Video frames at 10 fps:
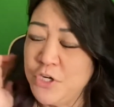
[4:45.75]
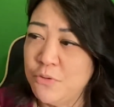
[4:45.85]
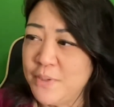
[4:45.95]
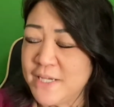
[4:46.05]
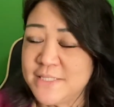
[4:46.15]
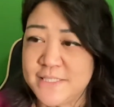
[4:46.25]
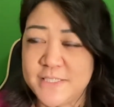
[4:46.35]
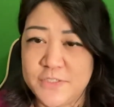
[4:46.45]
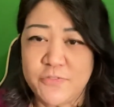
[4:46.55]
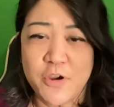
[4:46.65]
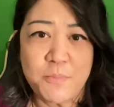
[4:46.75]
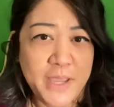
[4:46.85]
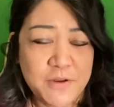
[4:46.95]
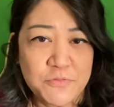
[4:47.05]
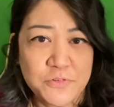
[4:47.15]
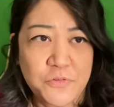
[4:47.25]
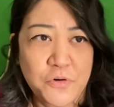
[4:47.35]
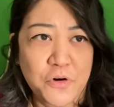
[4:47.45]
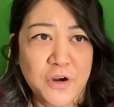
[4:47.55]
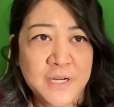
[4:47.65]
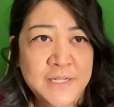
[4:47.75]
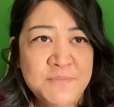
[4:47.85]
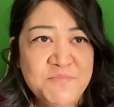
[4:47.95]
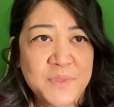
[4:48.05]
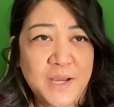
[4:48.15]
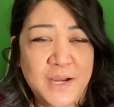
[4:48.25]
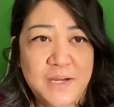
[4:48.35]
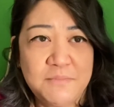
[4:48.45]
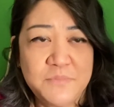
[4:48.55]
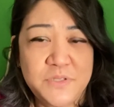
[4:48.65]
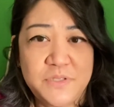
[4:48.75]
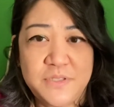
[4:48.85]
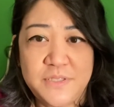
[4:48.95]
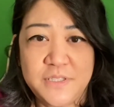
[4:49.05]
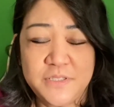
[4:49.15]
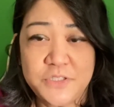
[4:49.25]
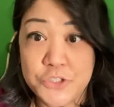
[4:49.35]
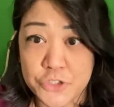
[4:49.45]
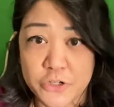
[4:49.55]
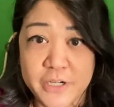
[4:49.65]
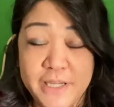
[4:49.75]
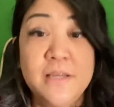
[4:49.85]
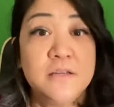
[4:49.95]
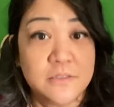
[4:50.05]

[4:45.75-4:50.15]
because it's very painful for the jury.